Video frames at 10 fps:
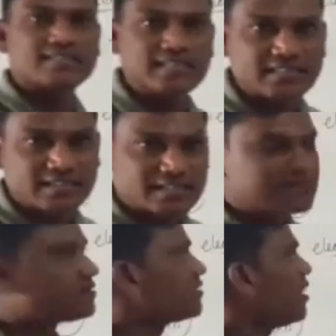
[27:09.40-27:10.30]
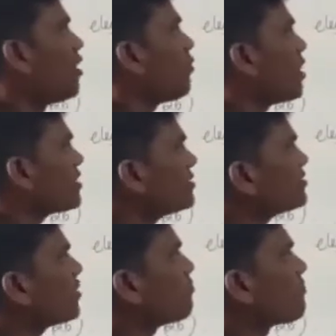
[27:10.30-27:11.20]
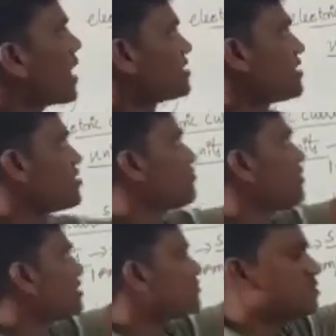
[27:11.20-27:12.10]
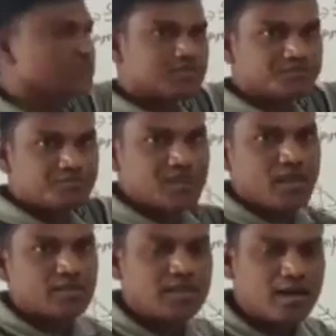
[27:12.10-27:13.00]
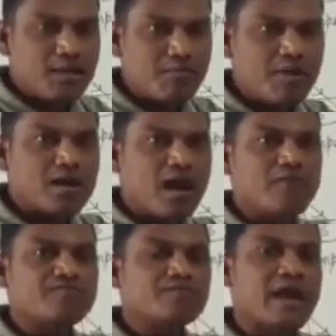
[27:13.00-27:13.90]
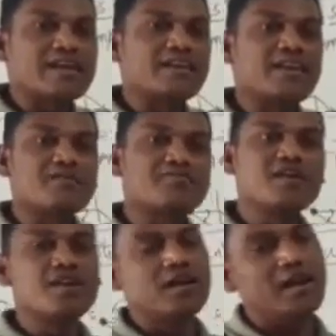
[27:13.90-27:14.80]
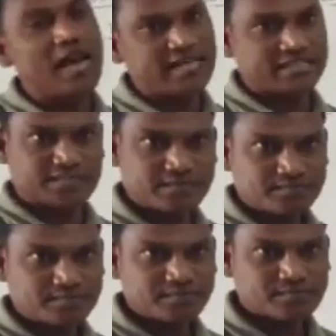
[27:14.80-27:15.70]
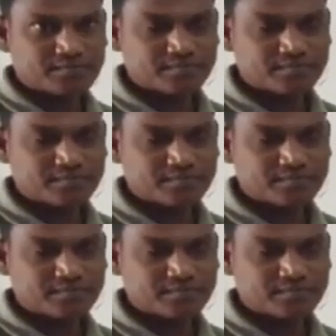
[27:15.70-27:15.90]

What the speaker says: flux density. What is the magnetic flux means? The number of magnetic field lines